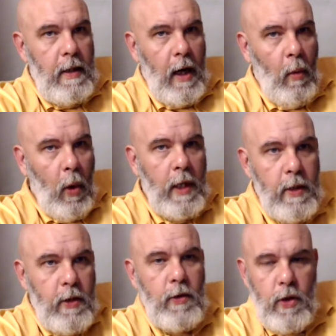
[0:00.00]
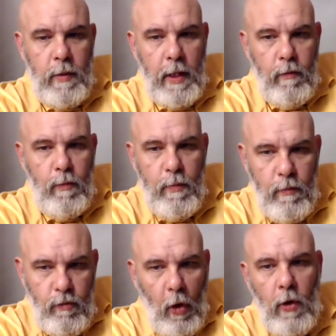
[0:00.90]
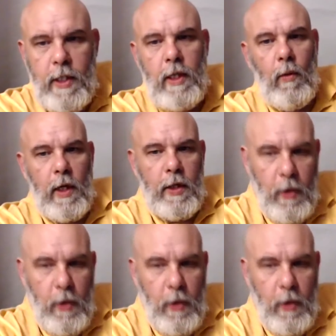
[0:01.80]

I want to do something right, and I want to do